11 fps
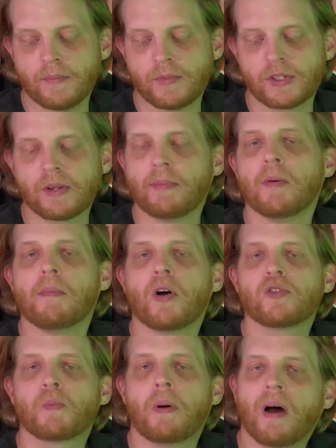some of the
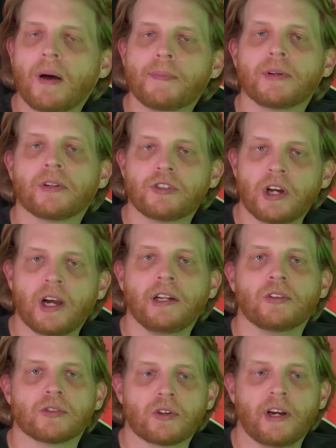most popular
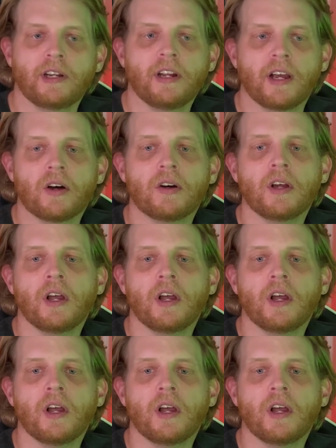titles right now,